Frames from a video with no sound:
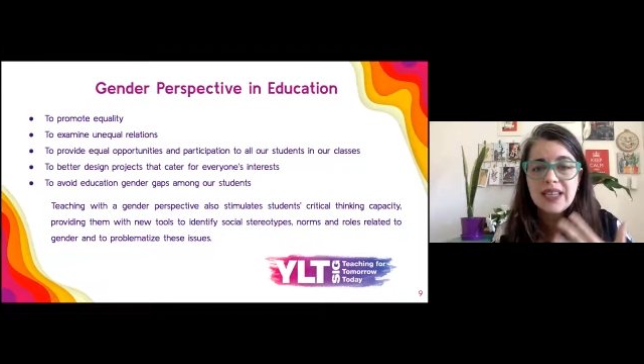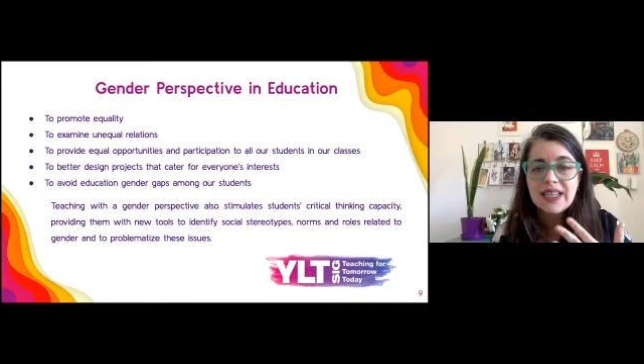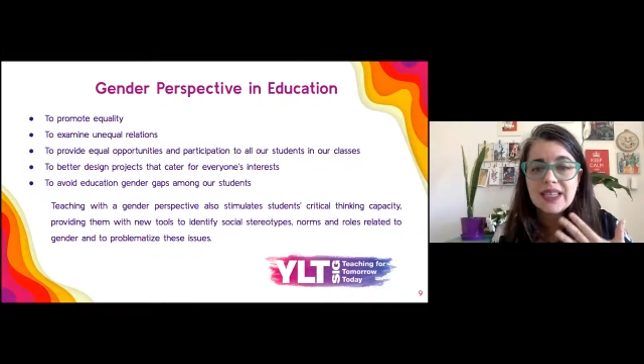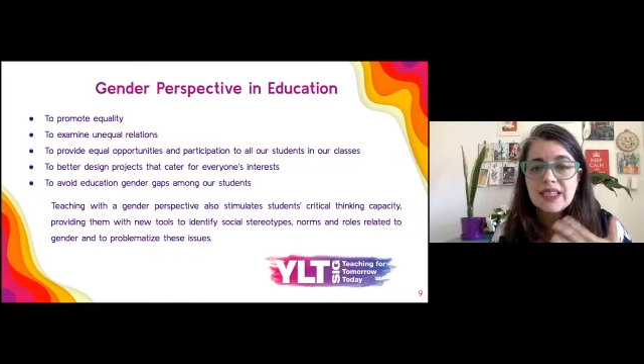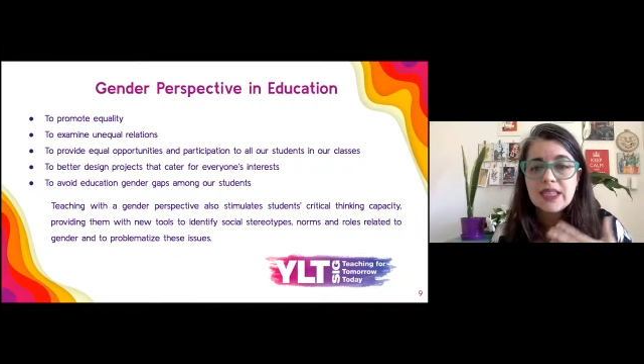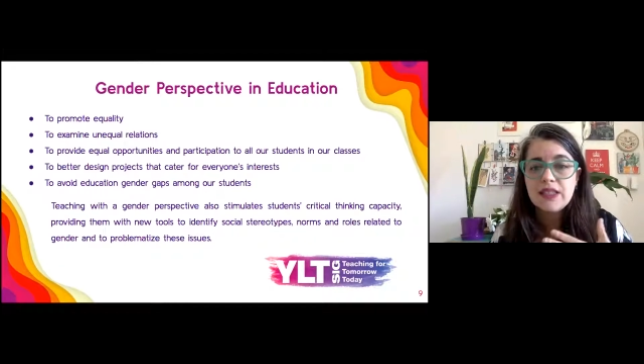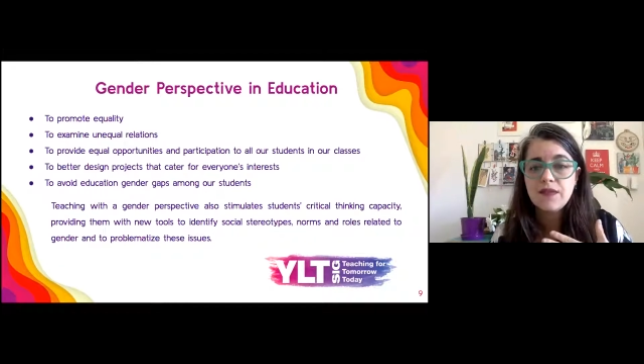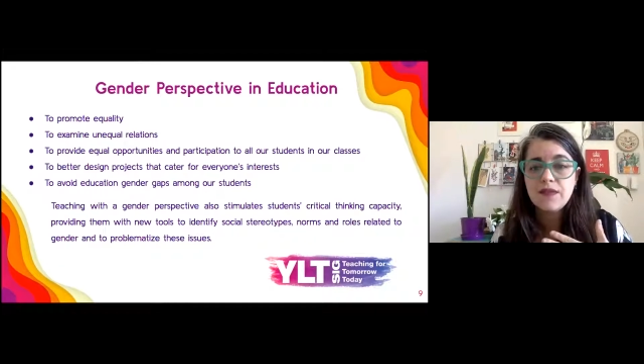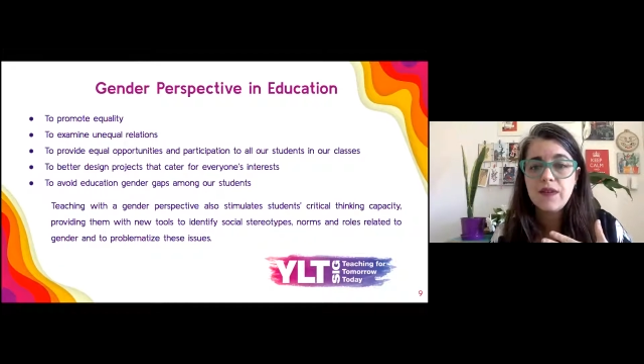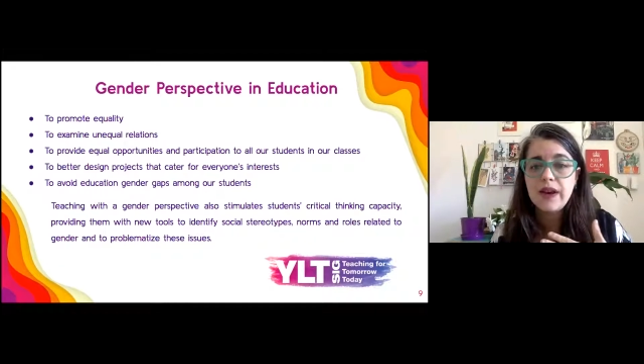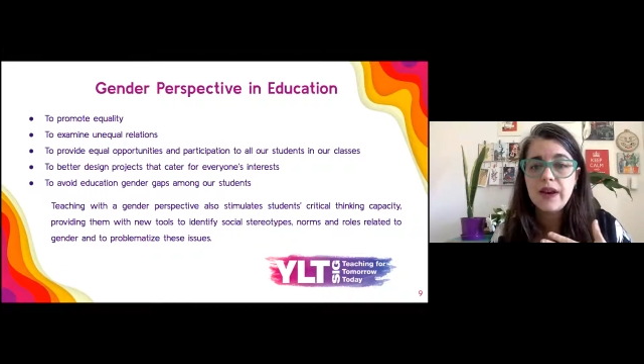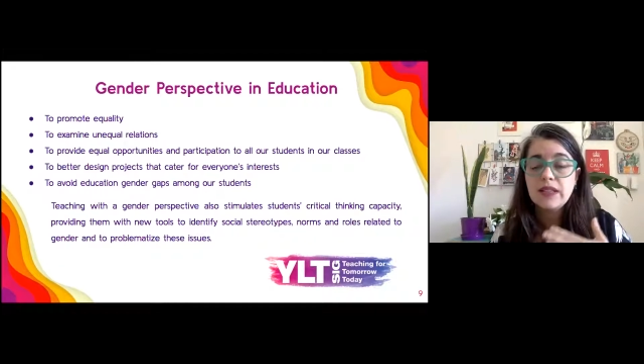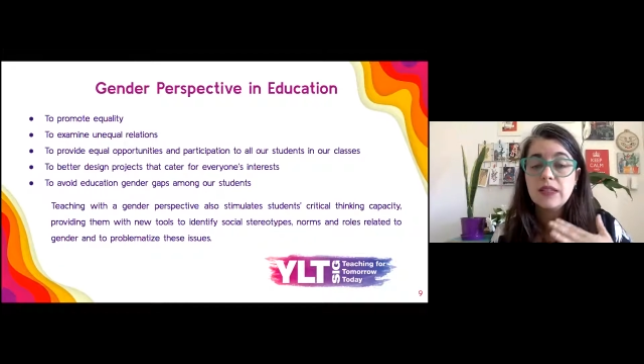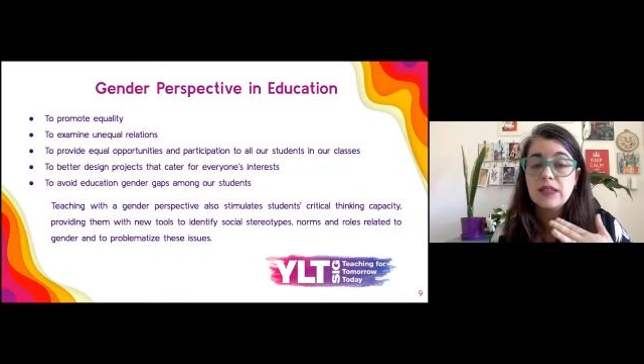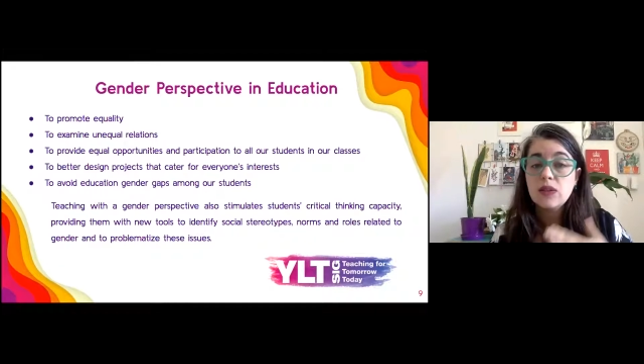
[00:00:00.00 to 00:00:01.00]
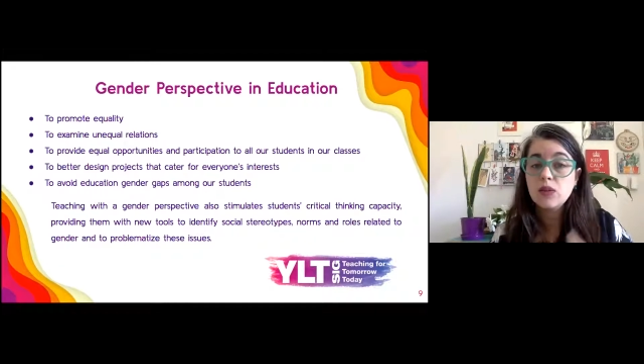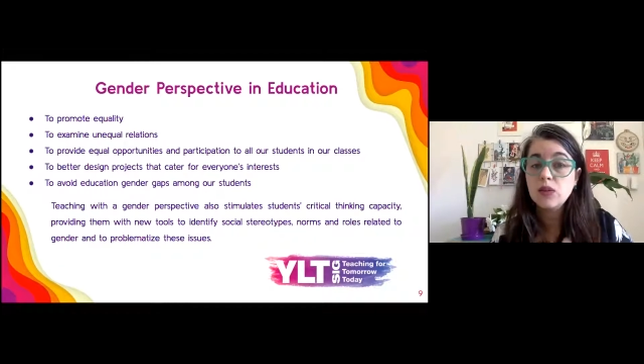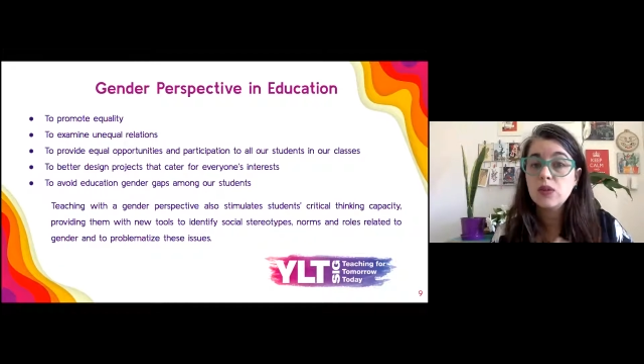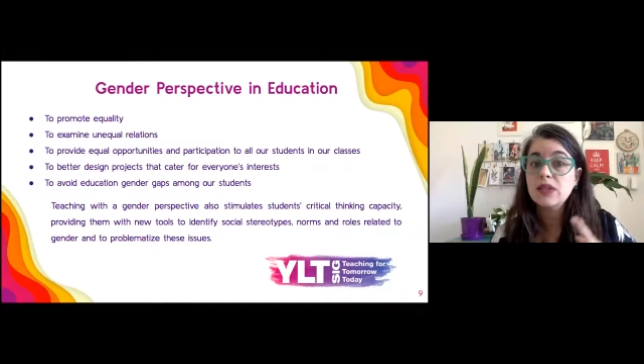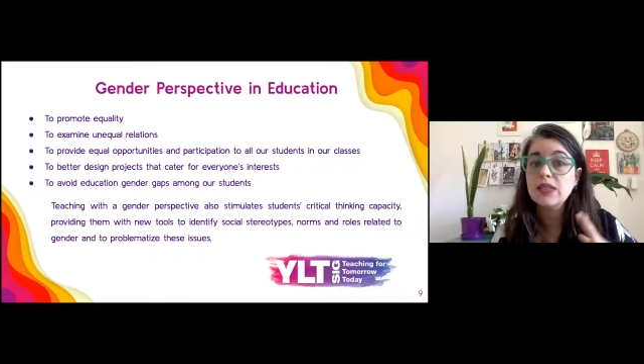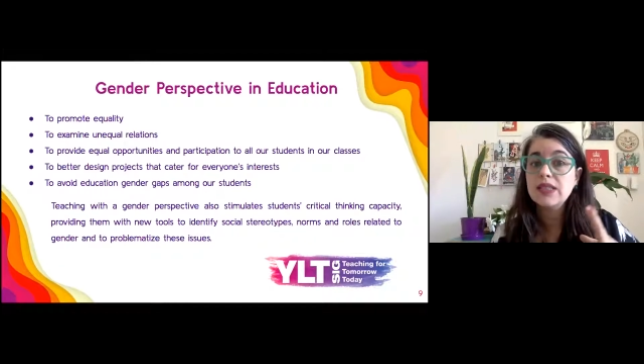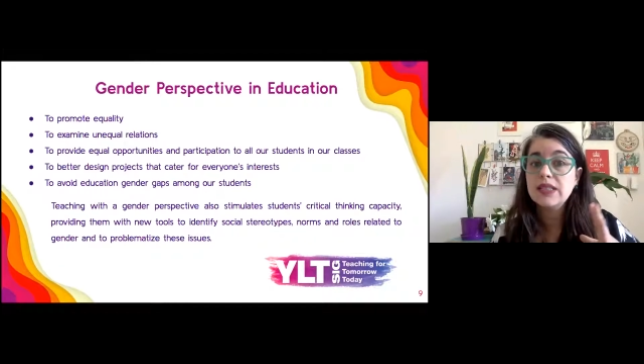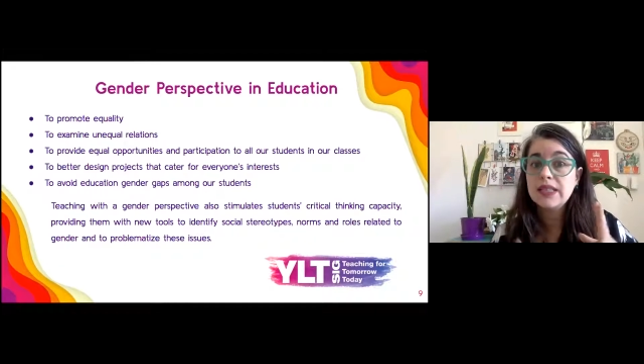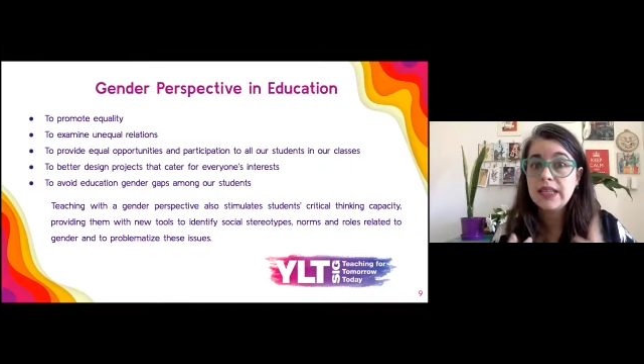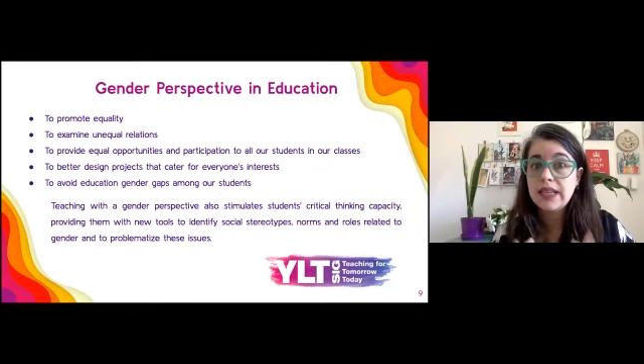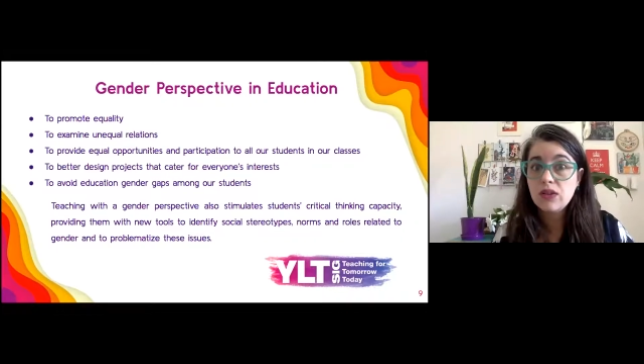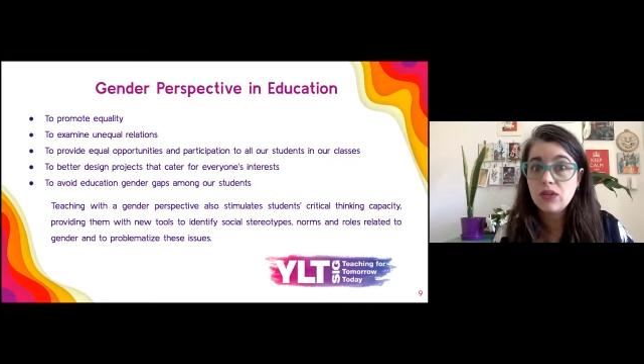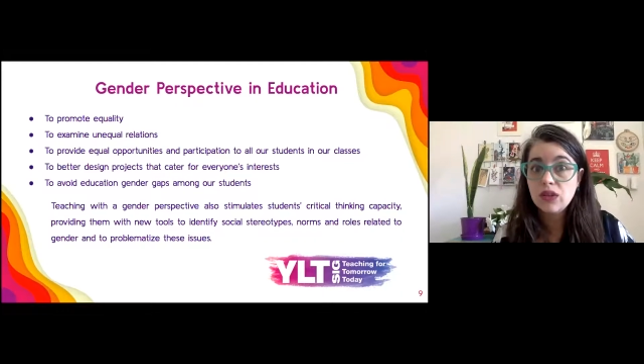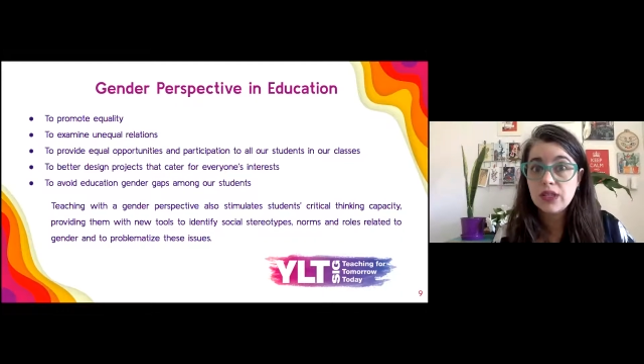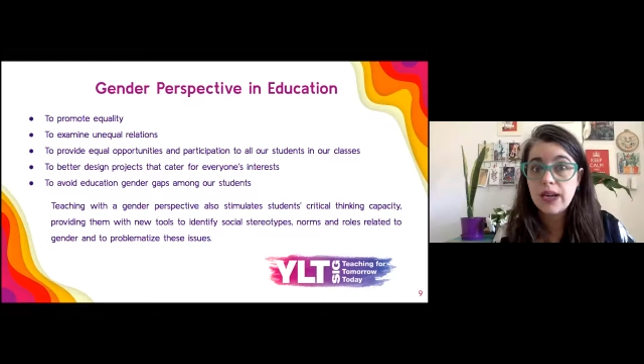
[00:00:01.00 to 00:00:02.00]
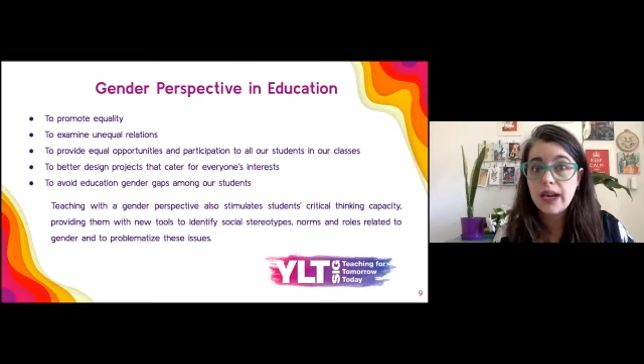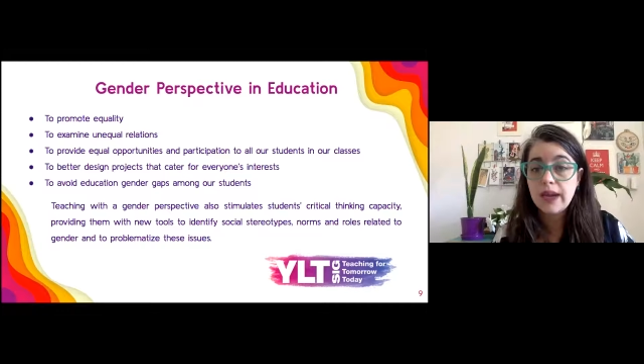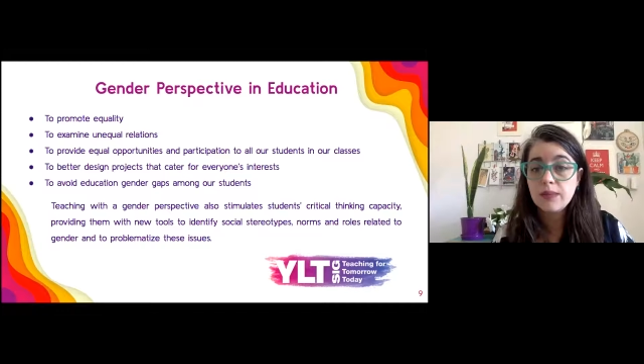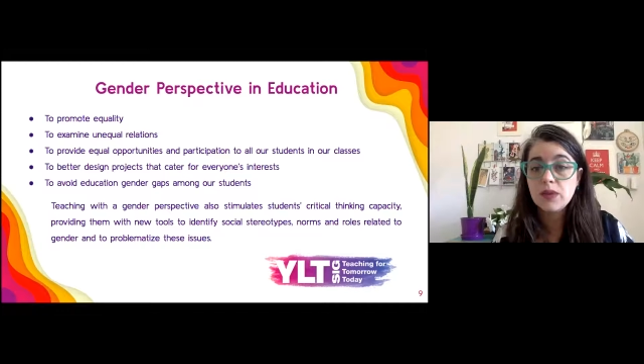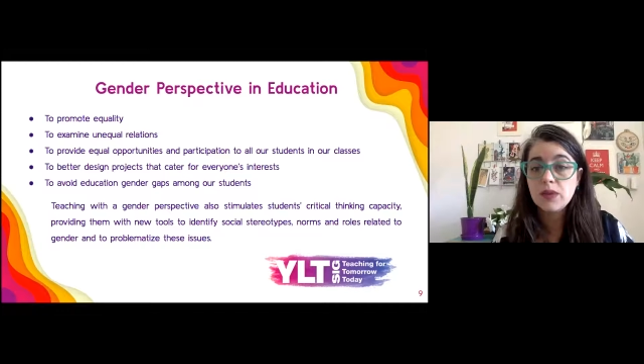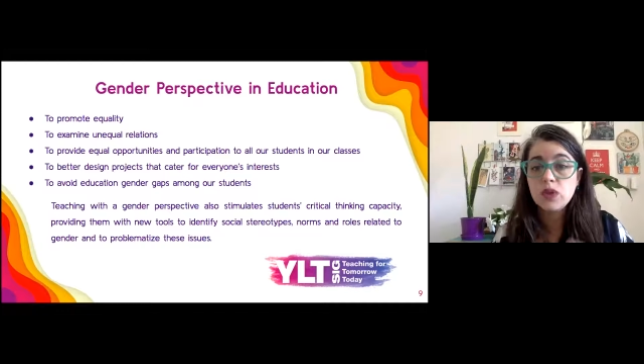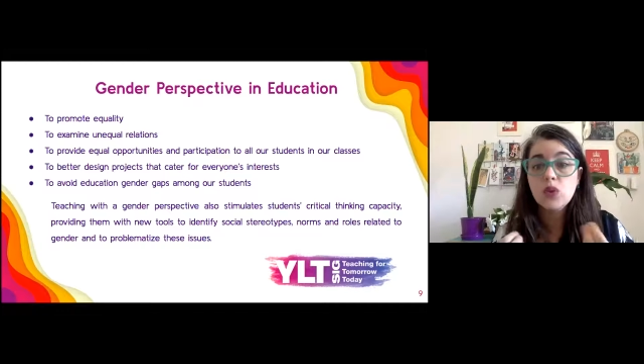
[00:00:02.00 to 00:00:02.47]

identify social stereotypes,